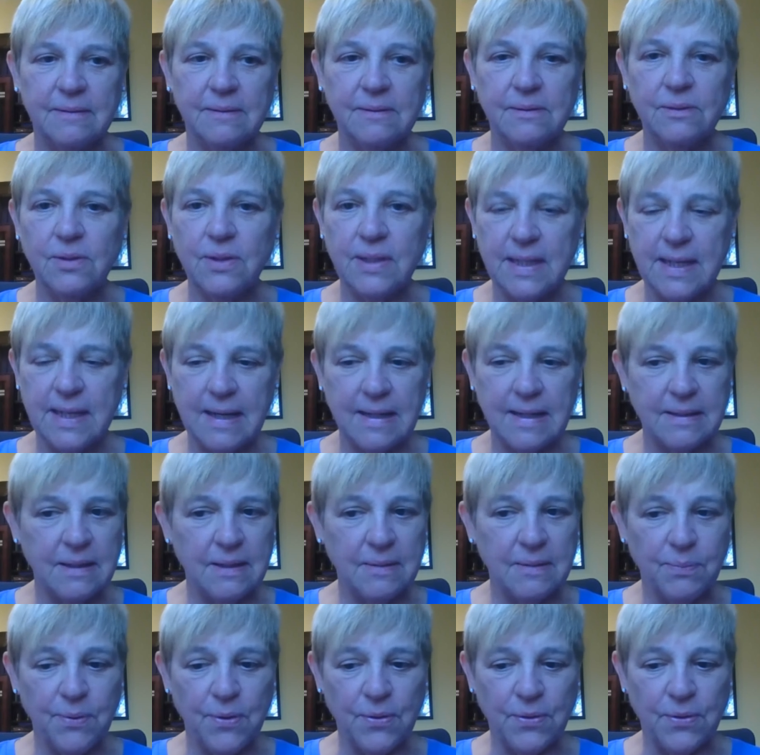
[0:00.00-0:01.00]
look at
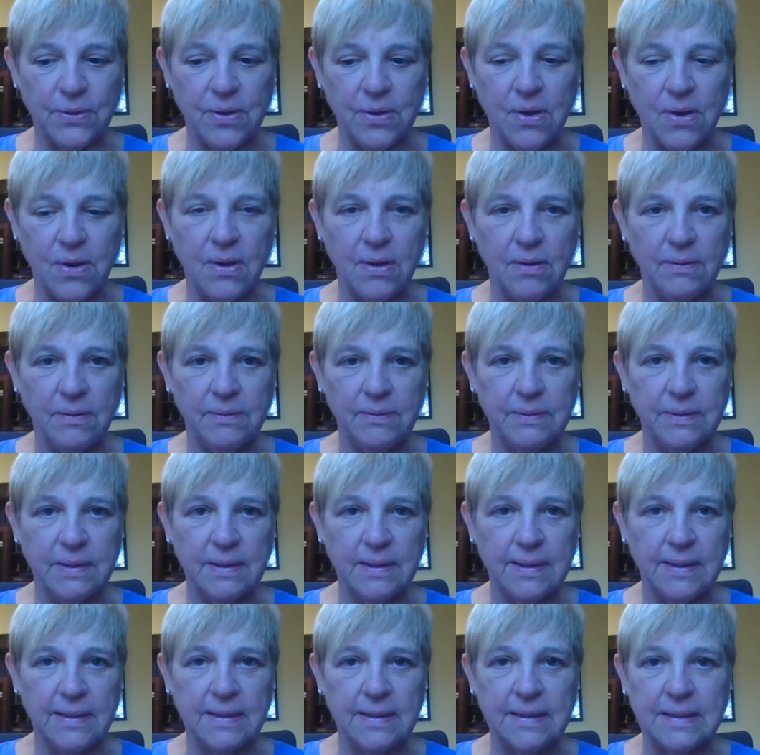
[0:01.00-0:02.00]
a protocol
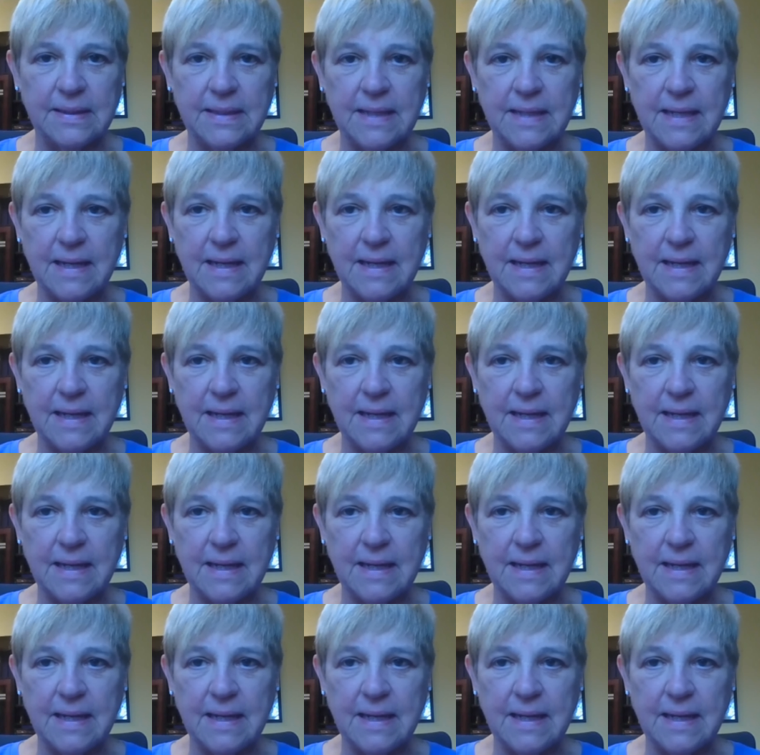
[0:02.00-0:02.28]
and